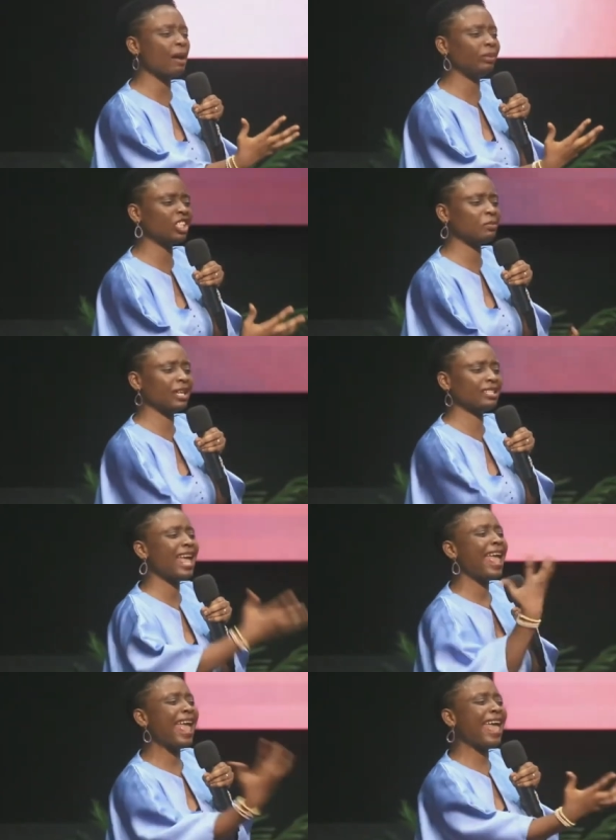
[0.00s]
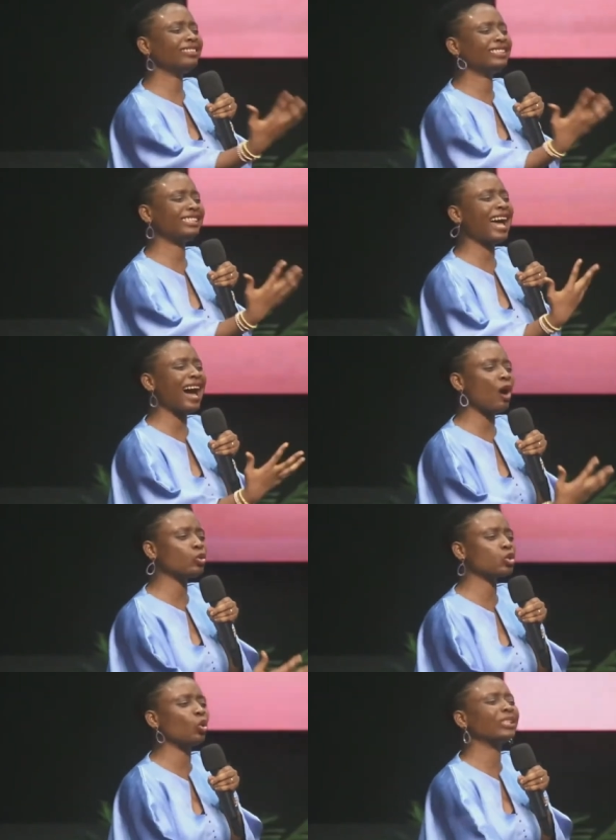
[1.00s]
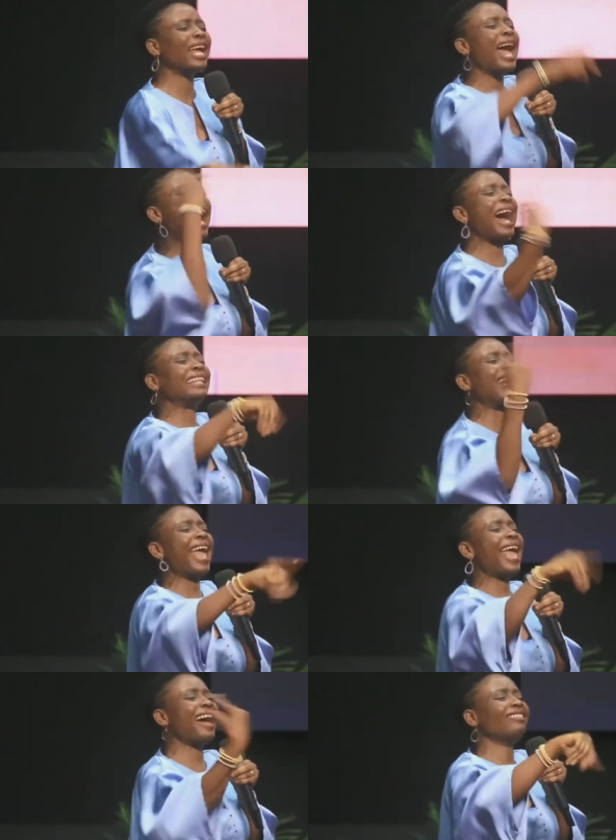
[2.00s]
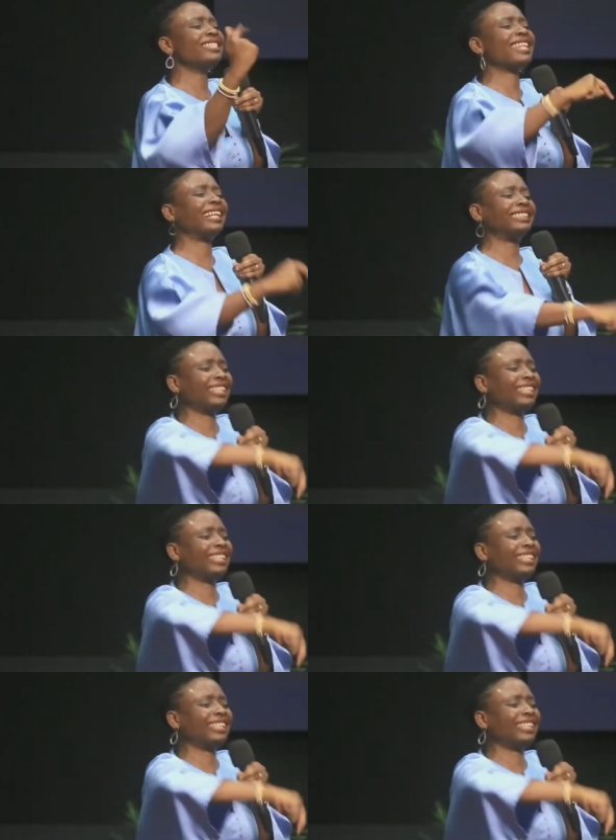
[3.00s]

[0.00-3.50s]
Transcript: establishment, held their household, and held